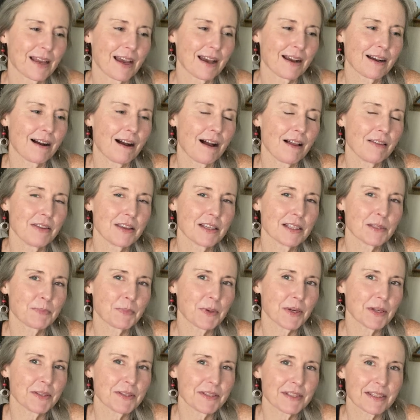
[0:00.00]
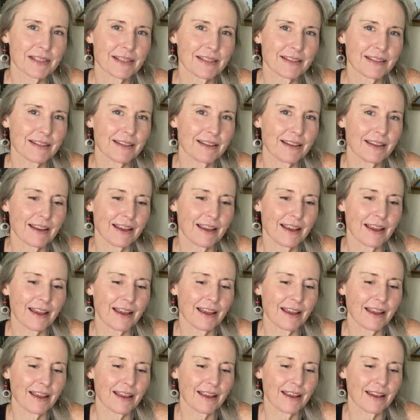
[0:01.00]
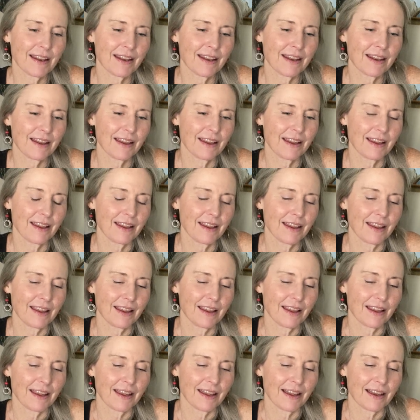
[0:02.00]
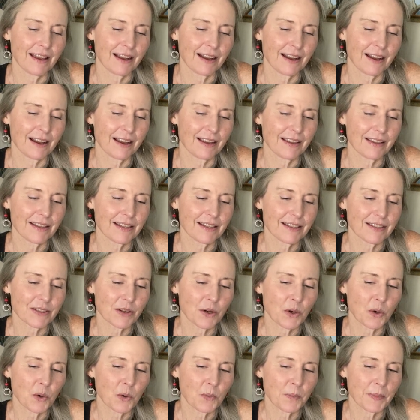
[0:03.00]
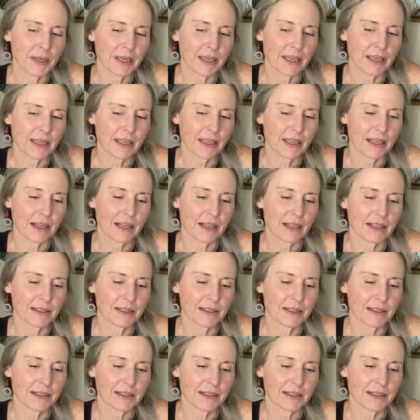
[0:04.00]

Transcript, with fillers: I called this person and he told me